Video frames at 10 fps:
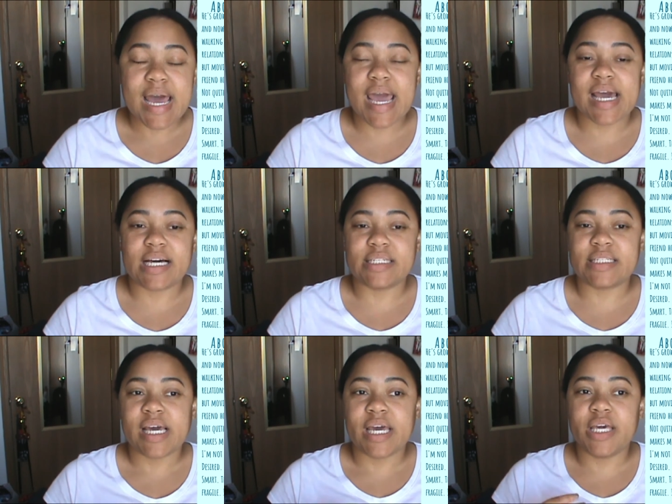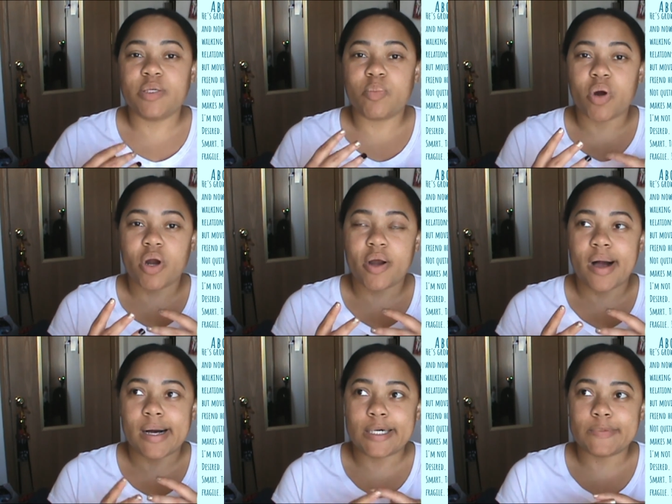And he's more
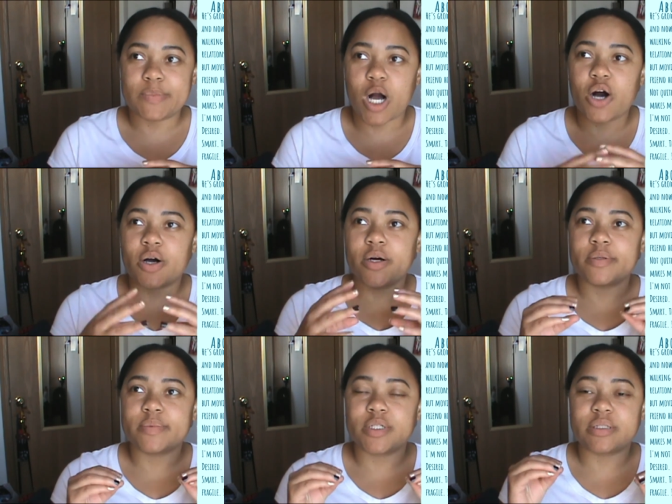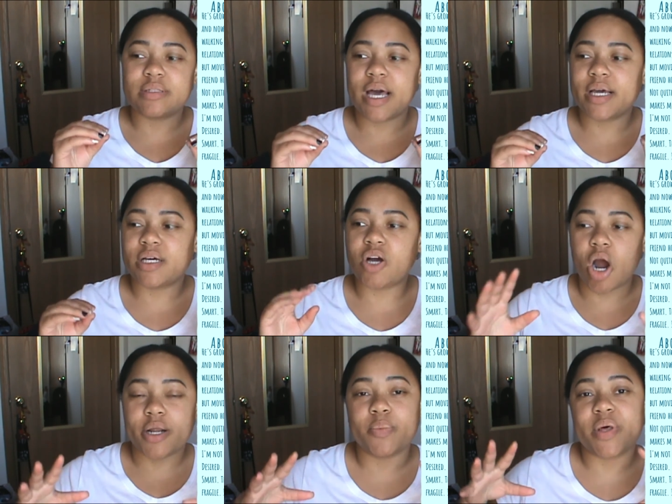like
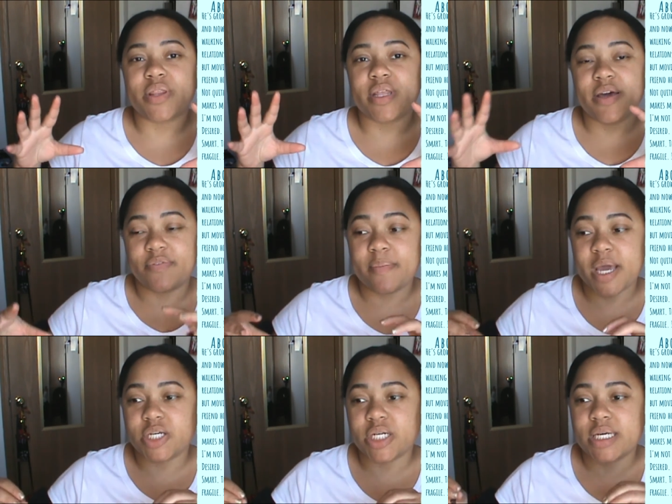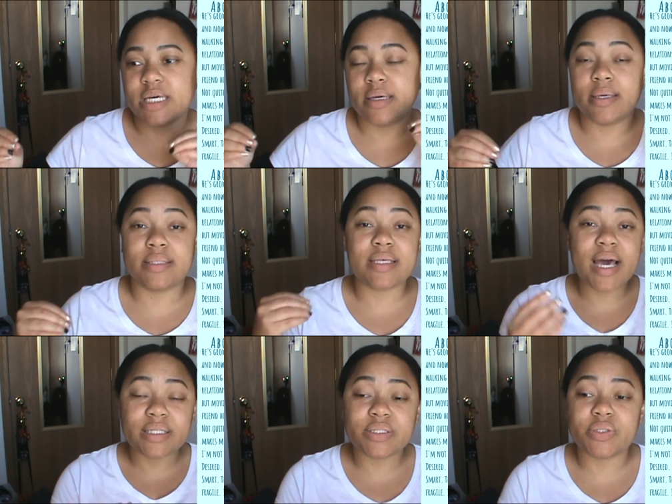guarded with the information he
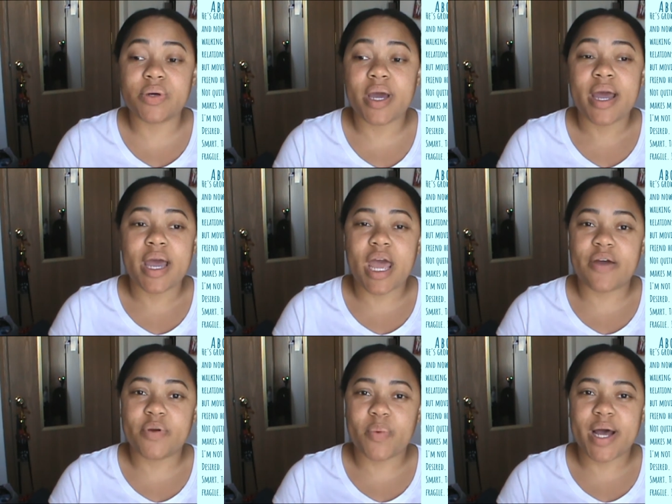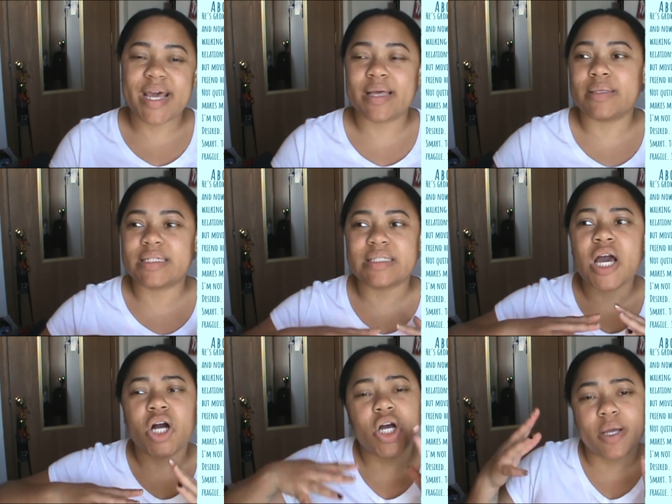says to everyone, and just
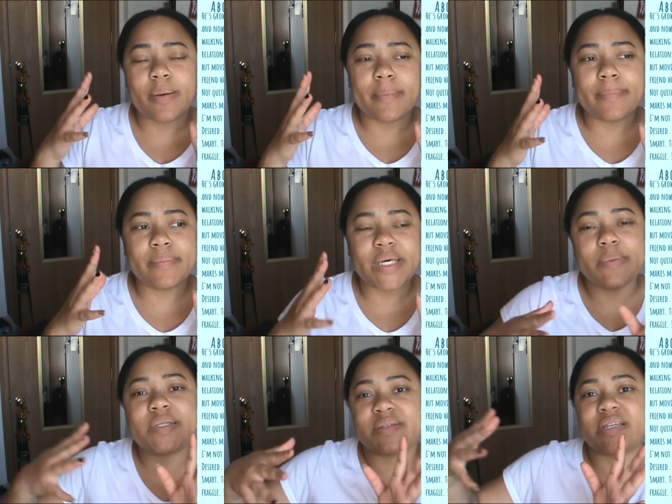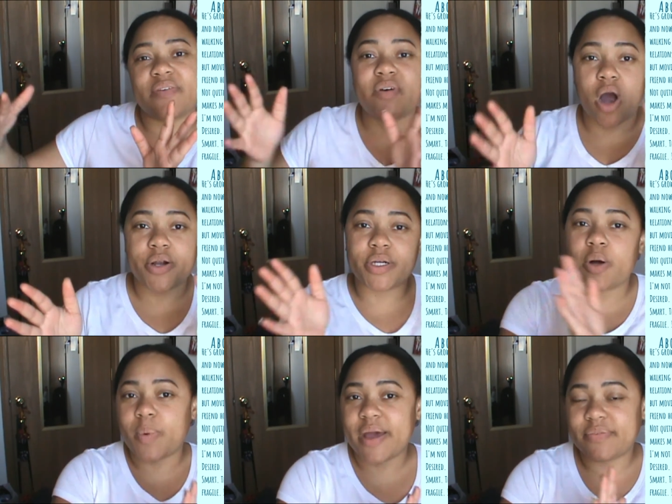keeps himself guarded
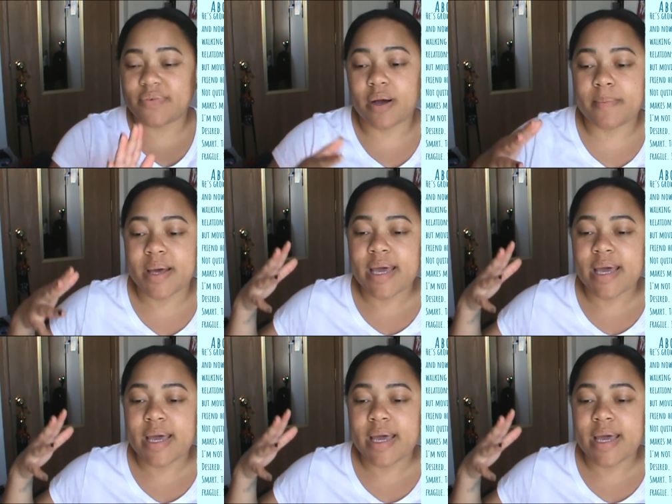away from